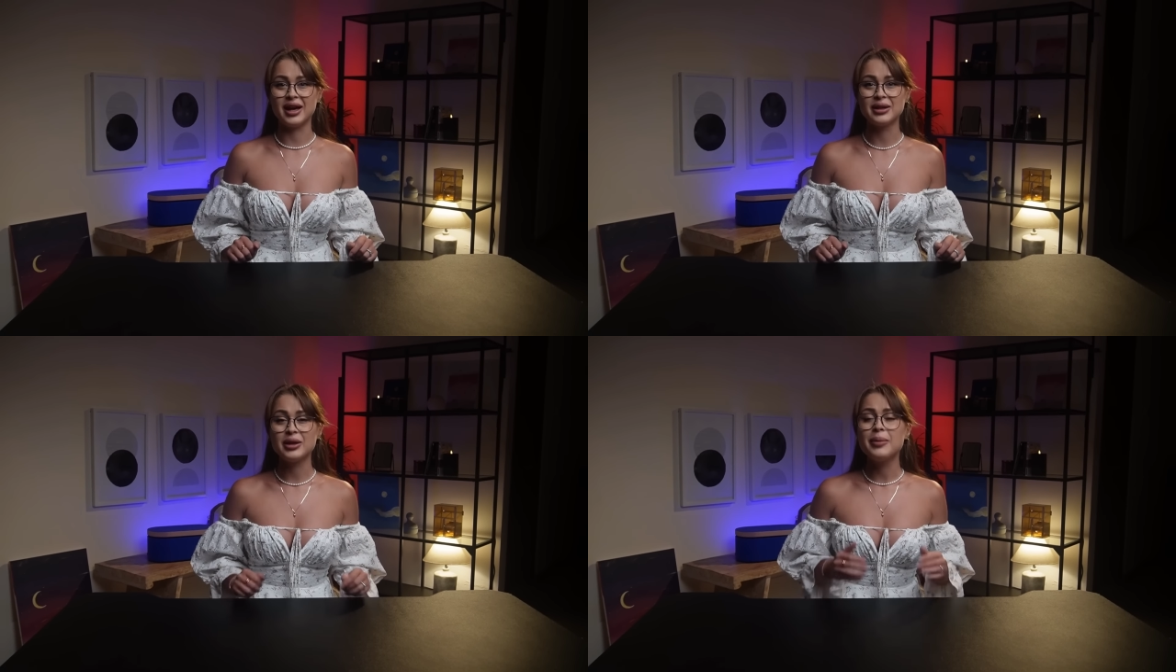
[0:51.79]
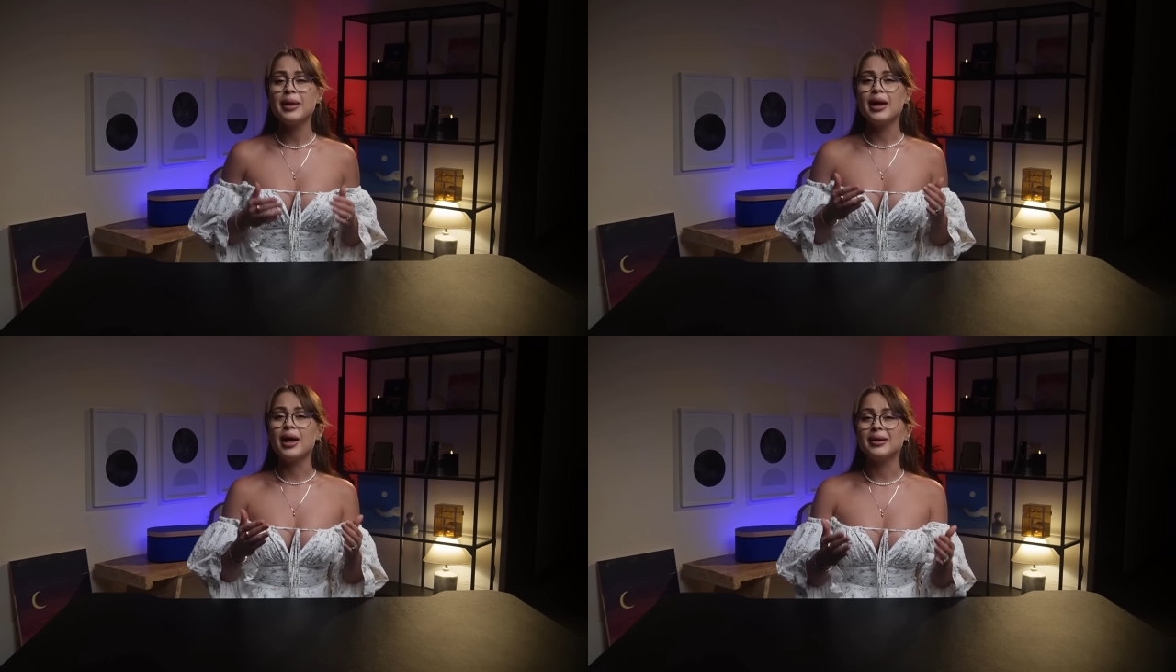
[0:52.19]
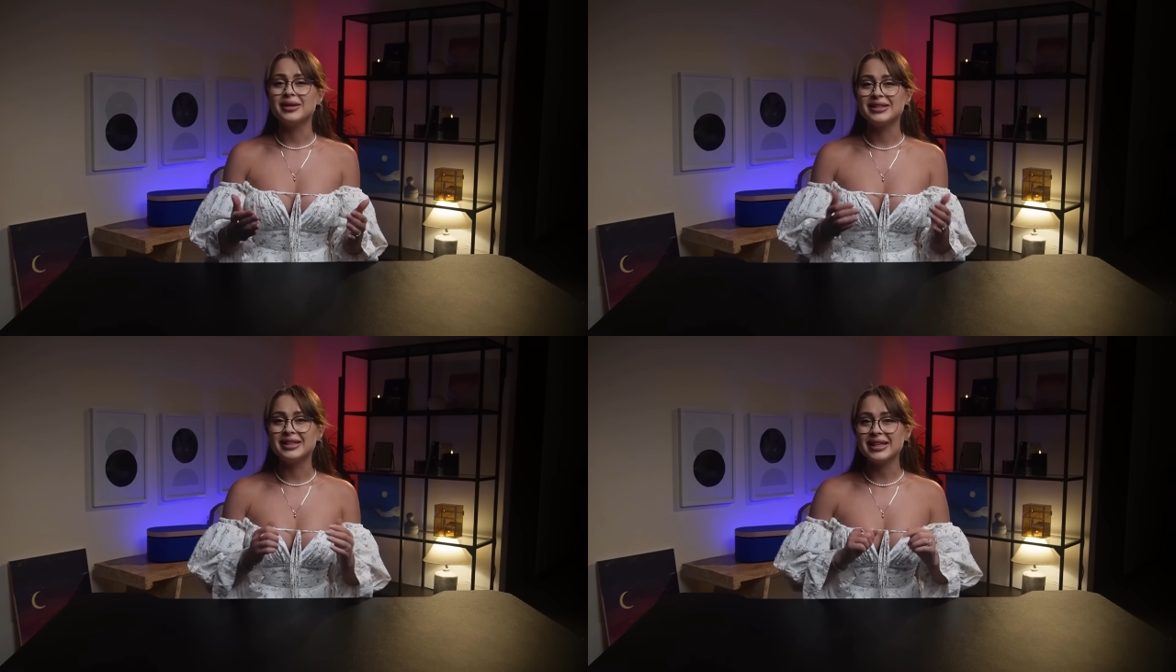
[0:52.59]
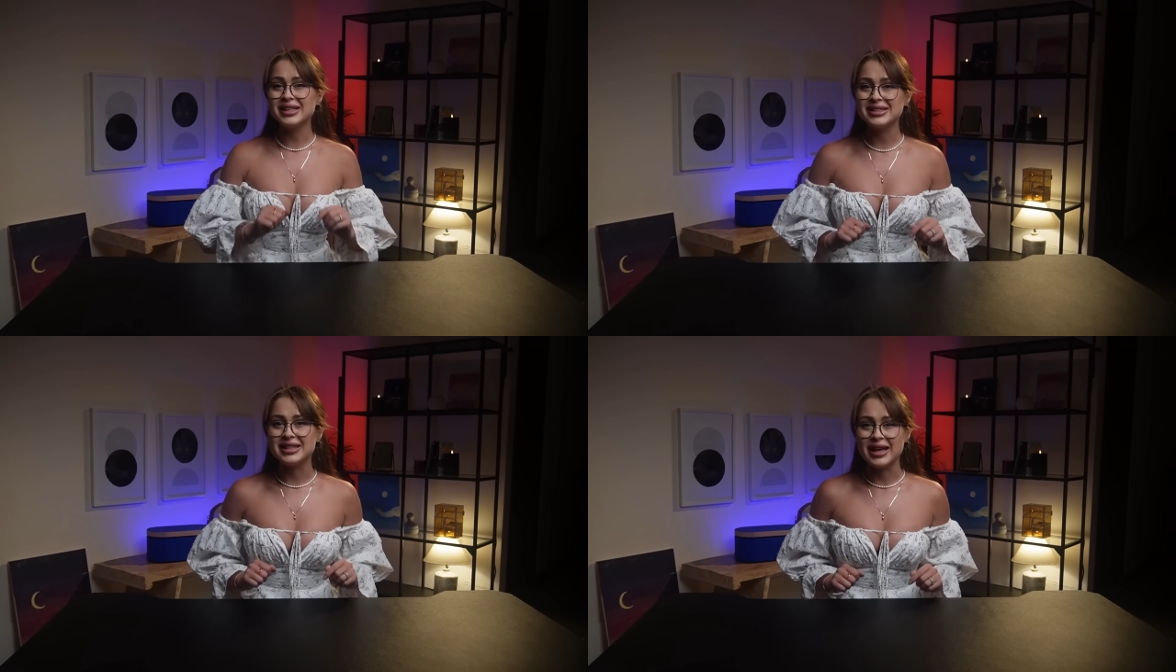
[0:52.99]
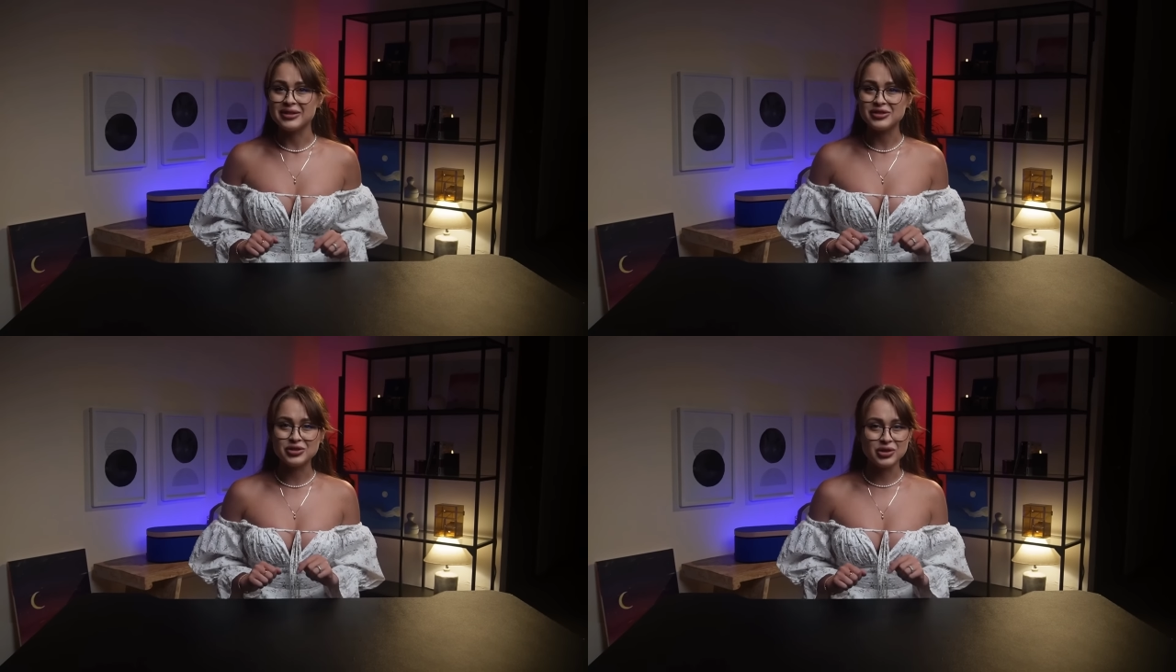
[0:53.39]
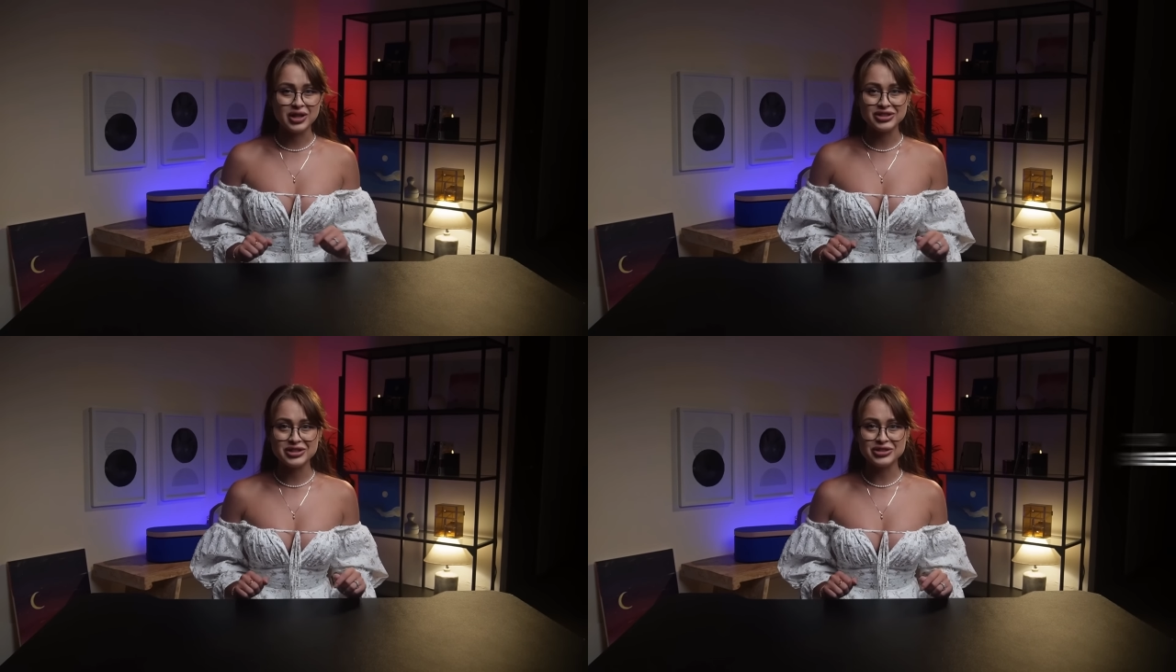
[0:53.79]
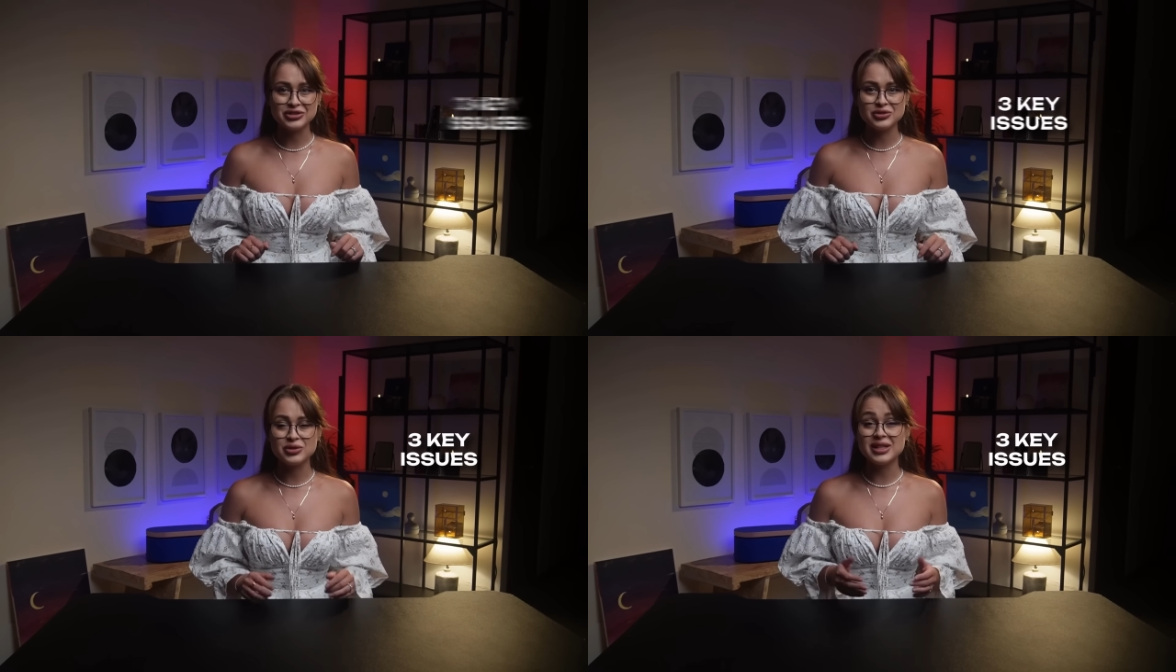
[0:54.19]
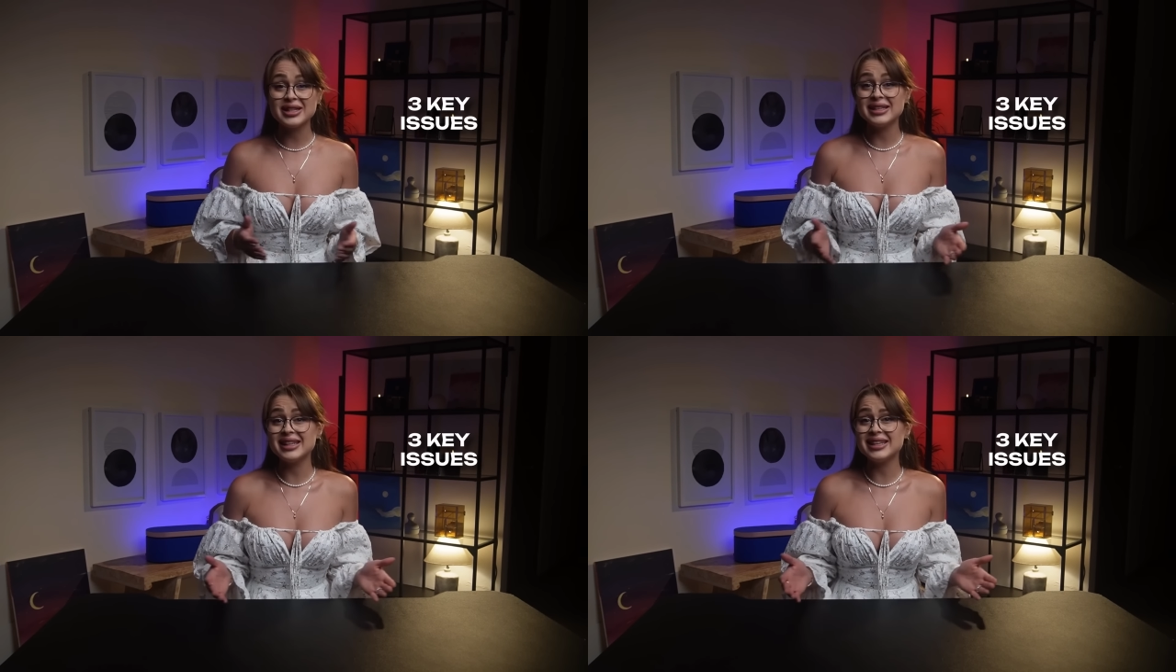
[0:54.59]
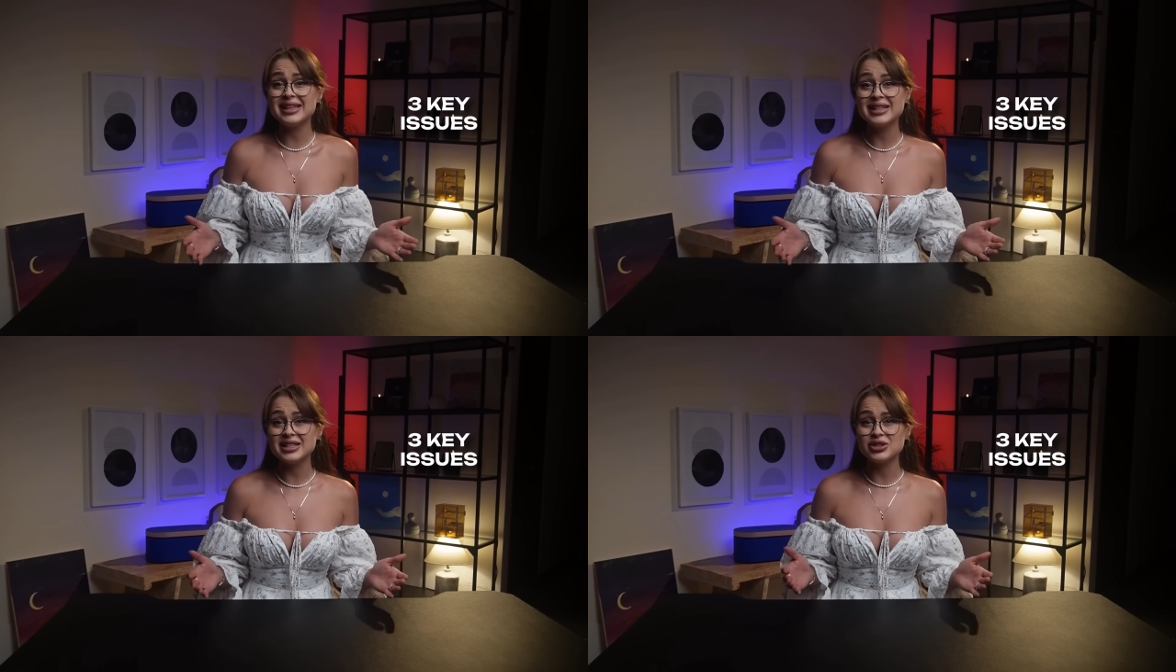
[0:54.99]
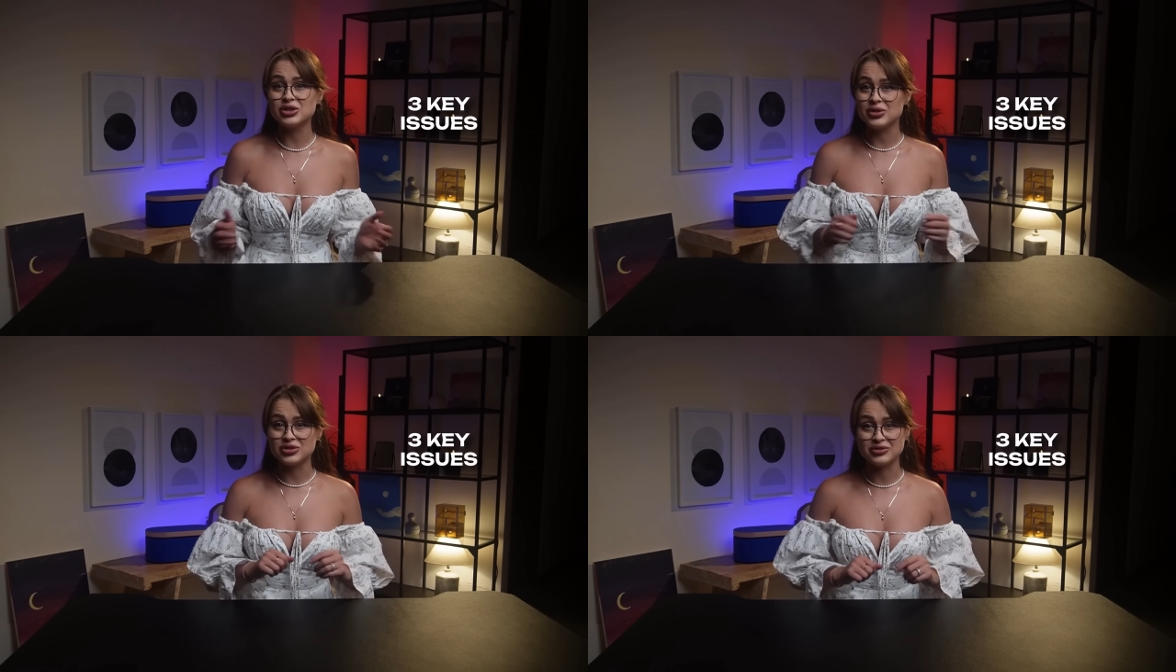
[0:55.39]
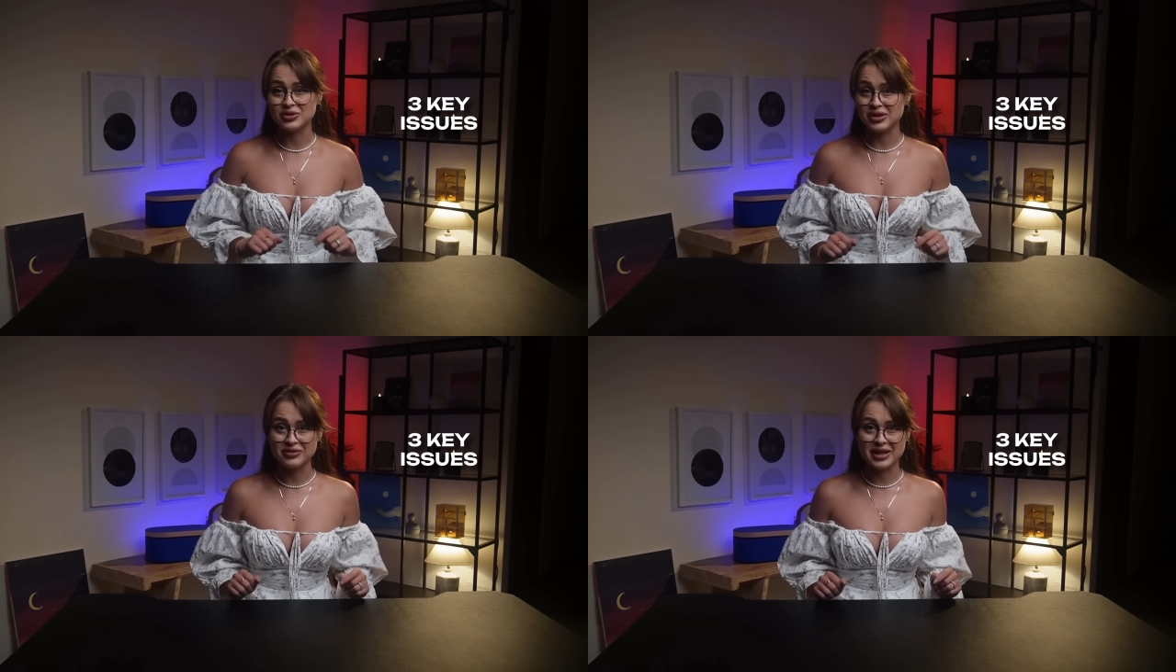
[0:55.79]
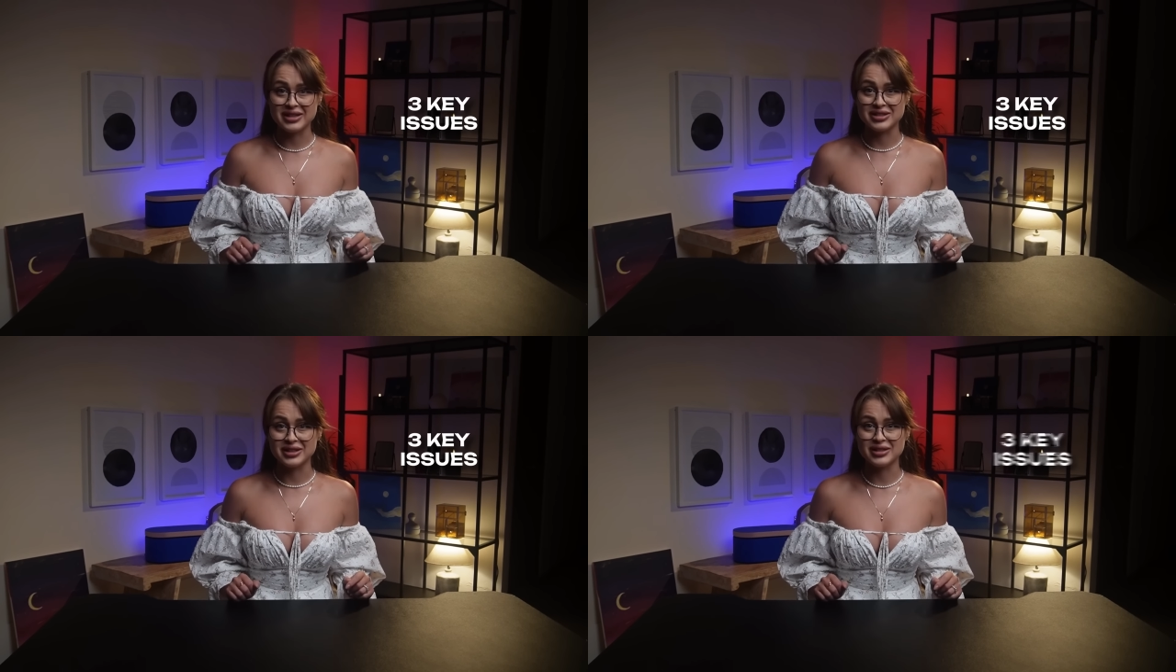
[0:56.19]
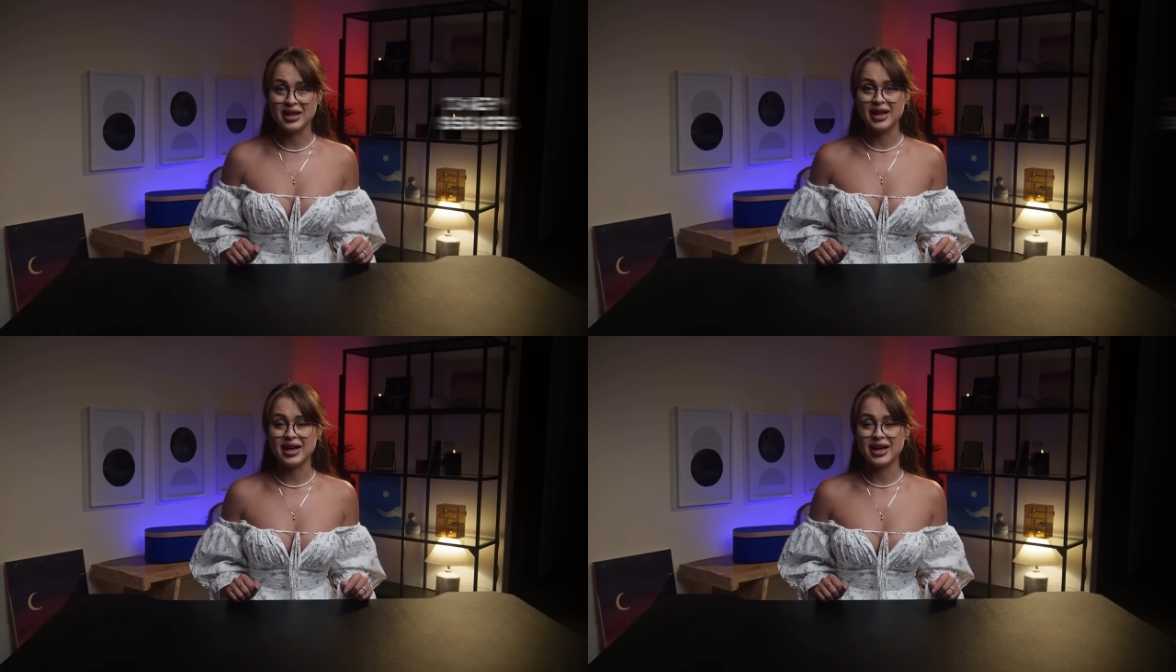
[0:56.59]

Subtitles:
A cryptocurrency ETF addresses 3 key issues for investors